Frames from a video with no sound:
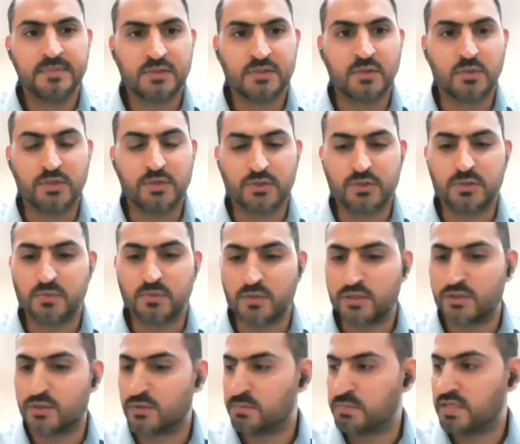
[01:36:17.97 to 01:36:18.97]
So we should
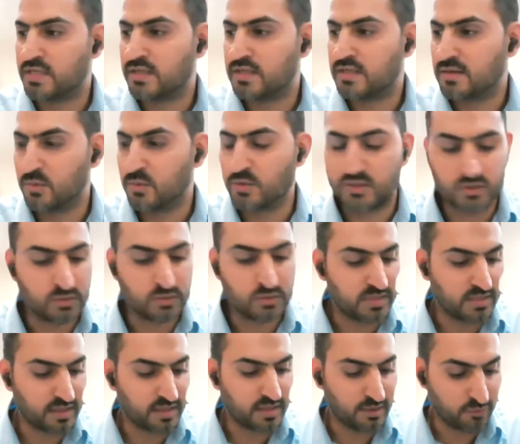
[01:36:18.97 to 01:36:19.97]
we should be we should
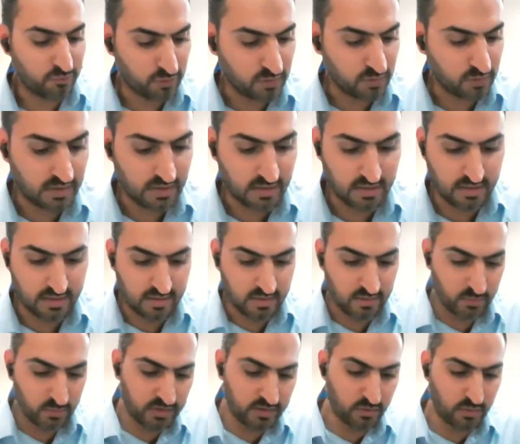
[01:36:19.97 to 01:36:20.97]
be careful
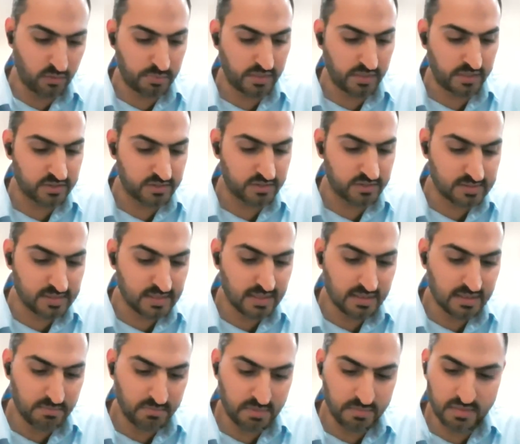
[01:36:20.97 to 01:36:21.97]
uh, with our patients.
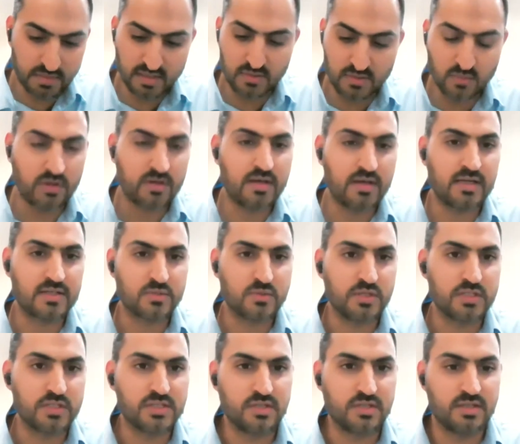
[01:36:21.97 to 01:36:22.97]
Maybe one last
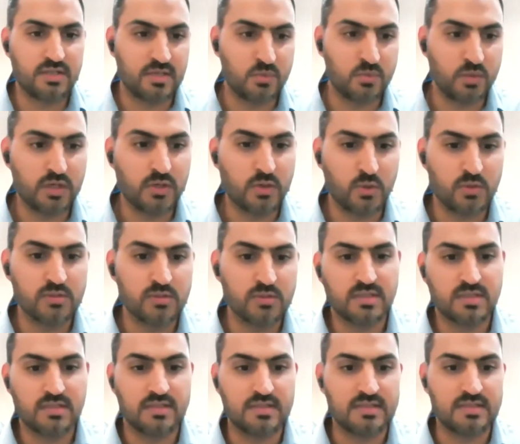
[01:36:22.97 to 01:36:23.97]
question and then we
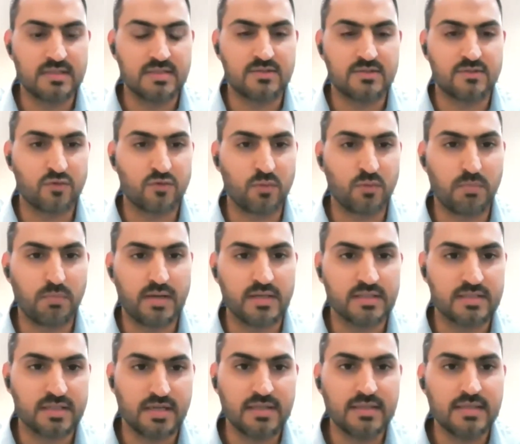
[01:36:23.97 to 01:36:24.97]
close. And this is from my
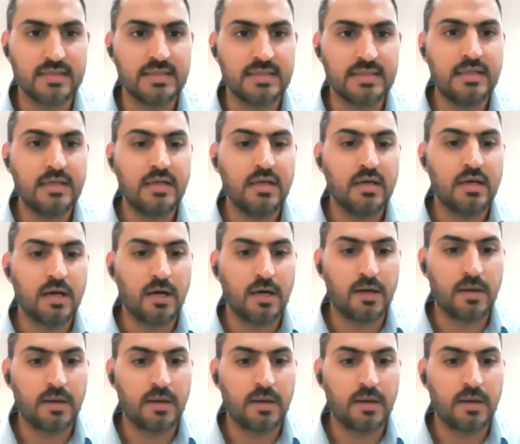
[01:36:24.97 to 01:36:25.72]
side. Yes.